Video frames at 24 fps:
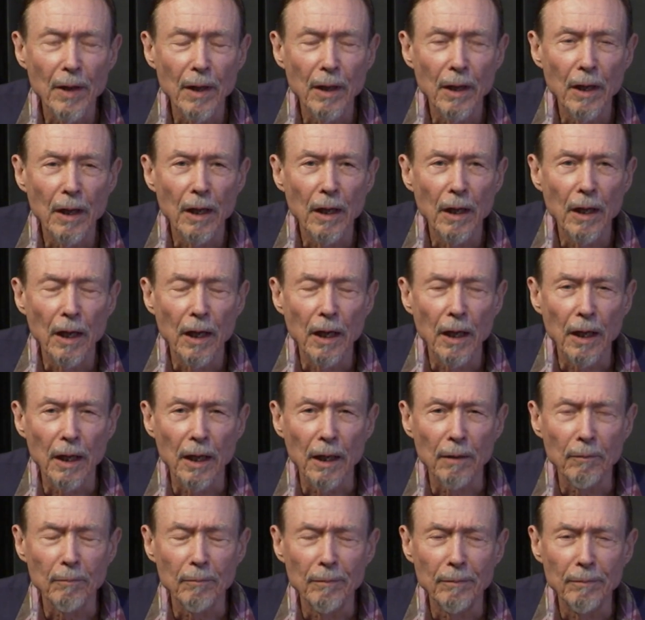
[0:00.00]

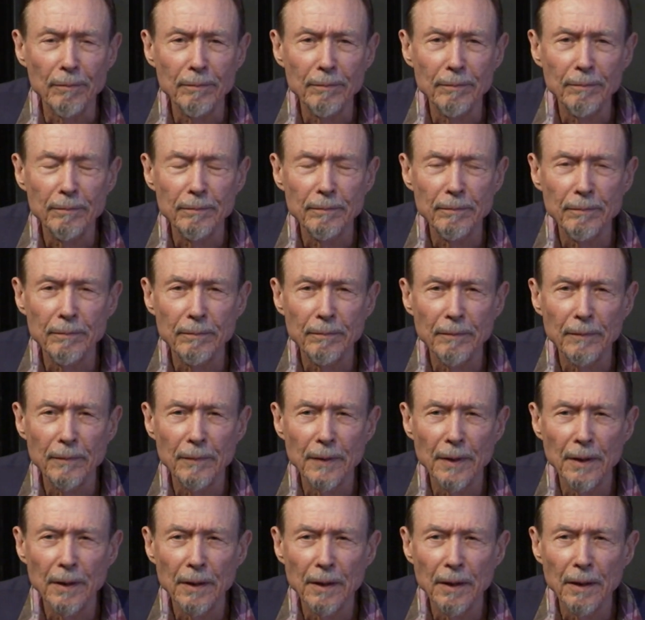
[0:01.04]

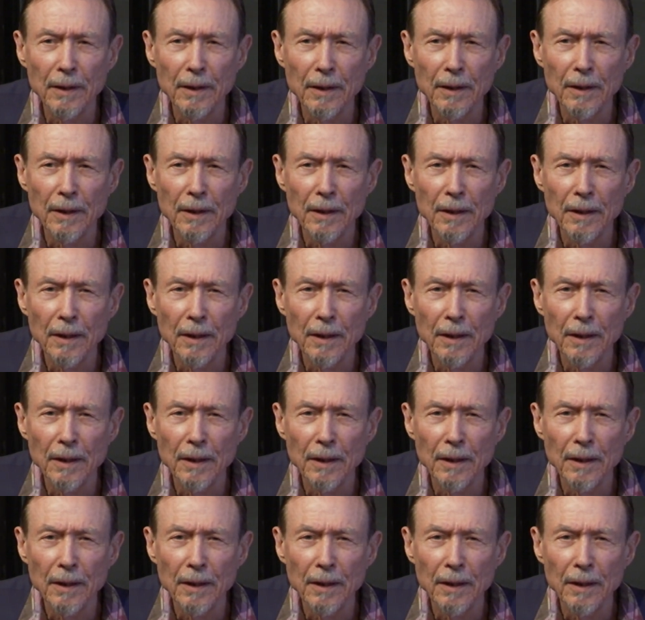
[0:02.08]
No one is speaking in this clip.